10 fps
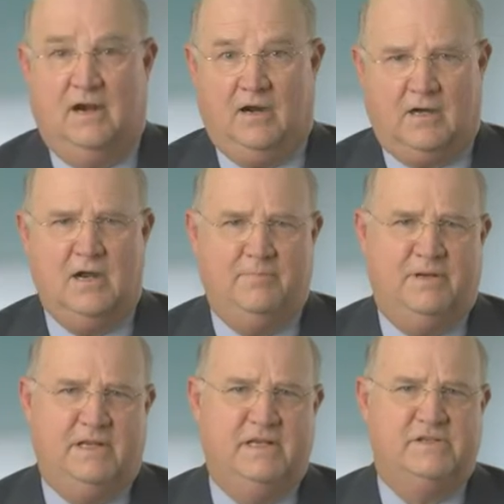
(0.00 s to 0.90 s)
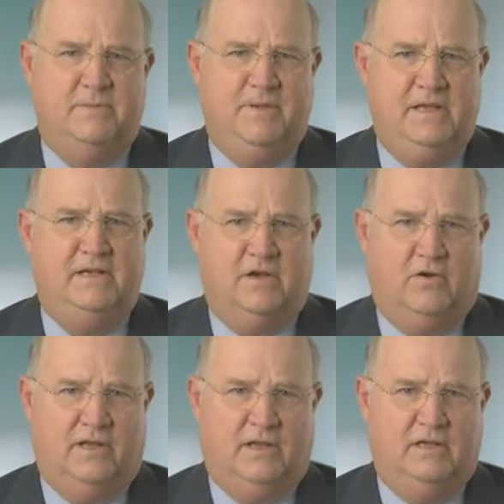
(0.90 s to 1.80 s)
Our company is depending
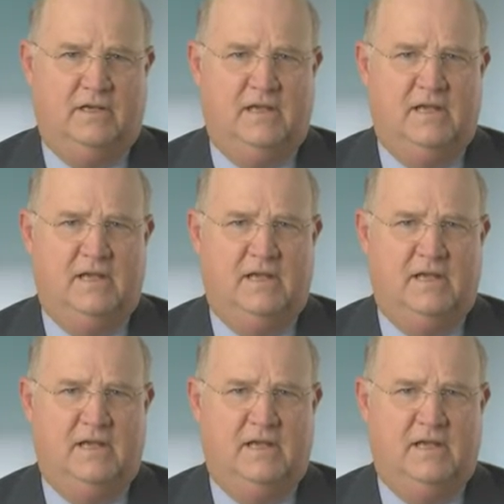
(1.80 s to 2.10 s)
on it